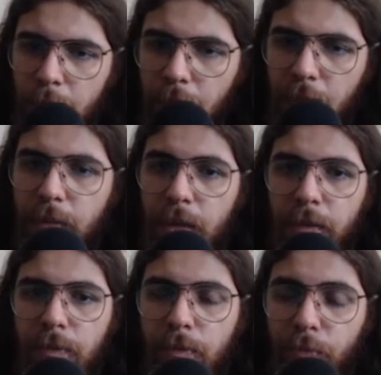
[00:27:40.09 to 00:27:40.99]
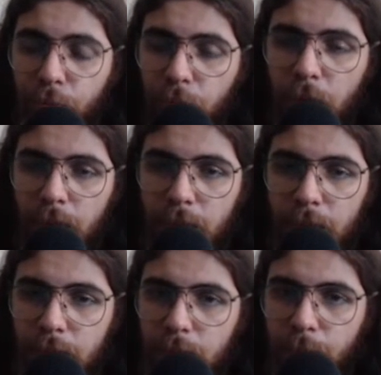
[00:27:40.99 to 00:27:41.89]
maybe of what
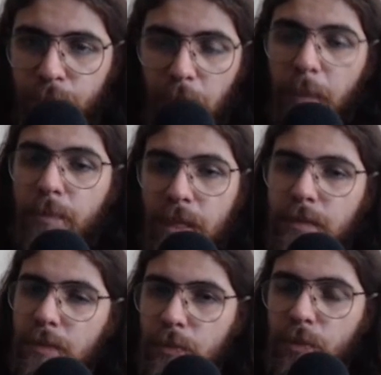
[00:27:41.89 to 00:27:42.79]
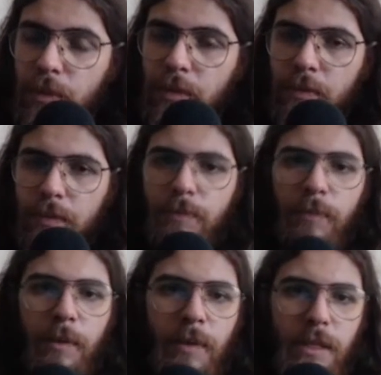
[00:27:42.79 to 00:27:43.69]
Batman is doing.
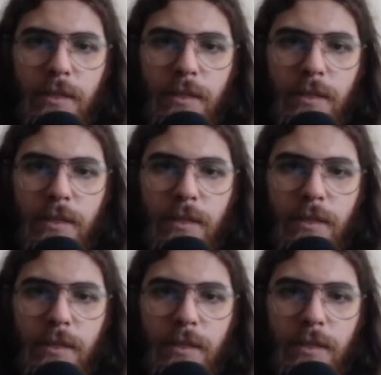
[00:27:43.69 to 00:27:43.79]
Maybe he's